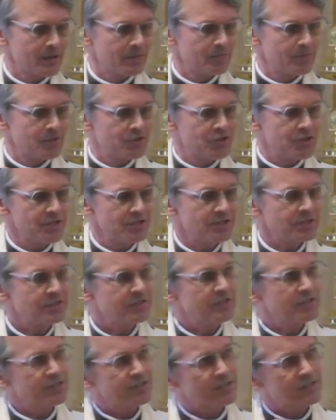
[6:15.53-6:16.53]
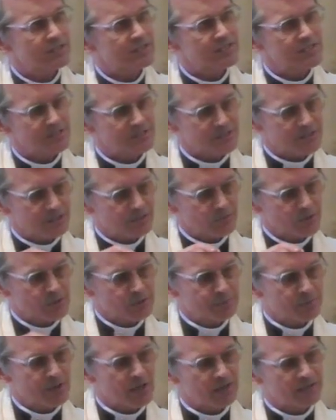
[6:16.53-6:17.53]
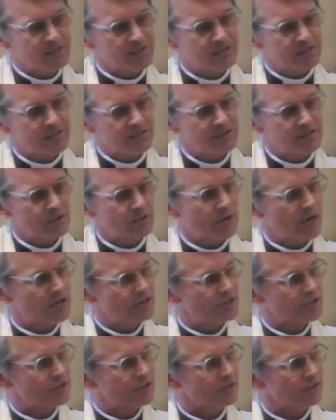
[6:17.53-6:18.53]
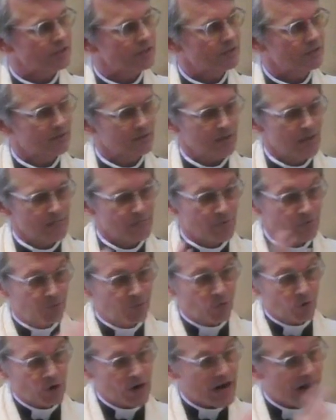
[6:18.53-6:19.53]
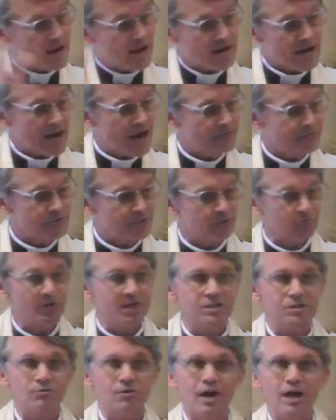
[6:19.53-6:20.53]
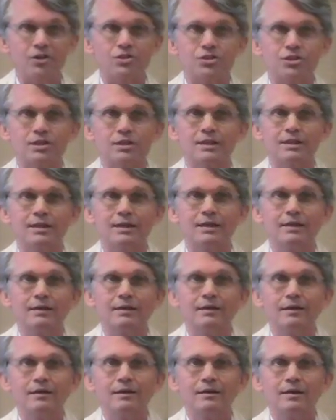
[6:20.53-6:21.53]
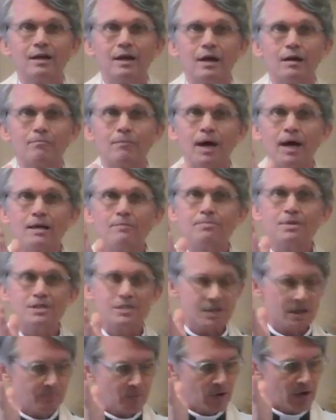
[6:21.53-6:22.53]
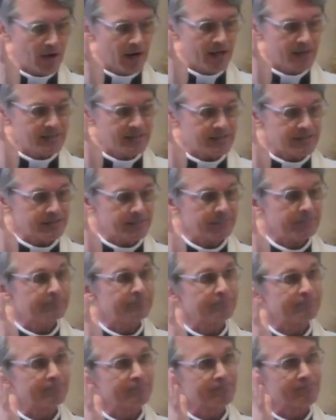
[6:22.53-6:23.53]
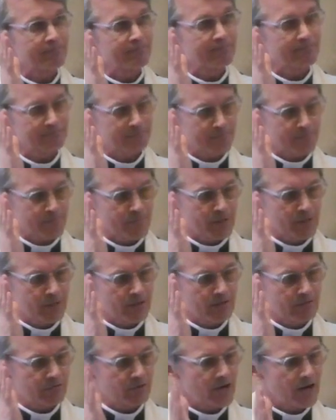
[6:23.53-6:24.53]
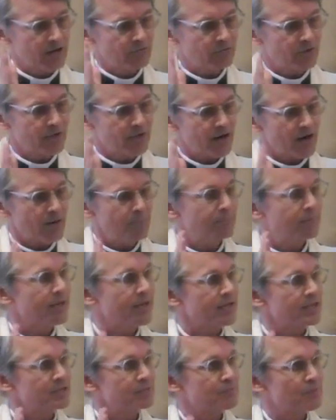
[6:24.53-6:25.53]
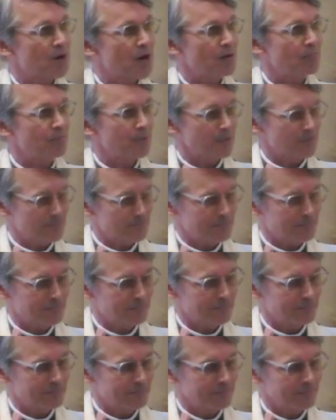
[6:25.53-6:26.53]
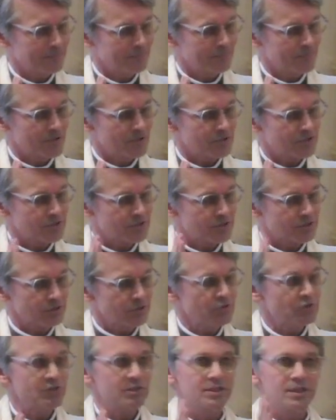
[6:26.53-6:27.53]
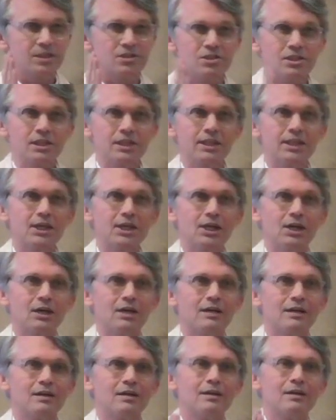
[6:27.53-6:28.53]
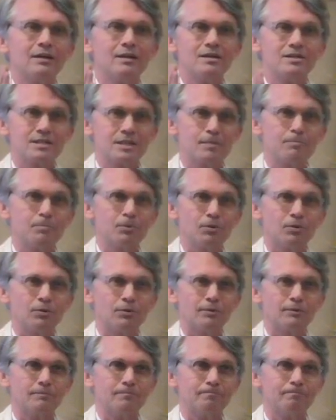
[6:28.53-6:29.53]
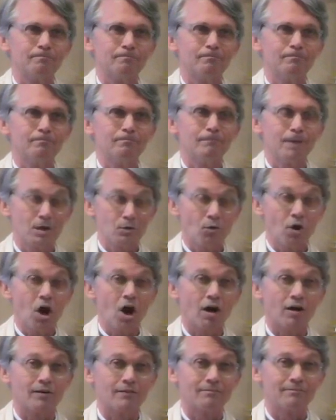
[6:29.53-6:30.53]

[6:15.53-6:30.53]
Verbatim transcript: But Jesus' consistent response to this question, before and after the resurrection, might be summarized. For every complex problem, there's a solution that is clear, simple, and wrong.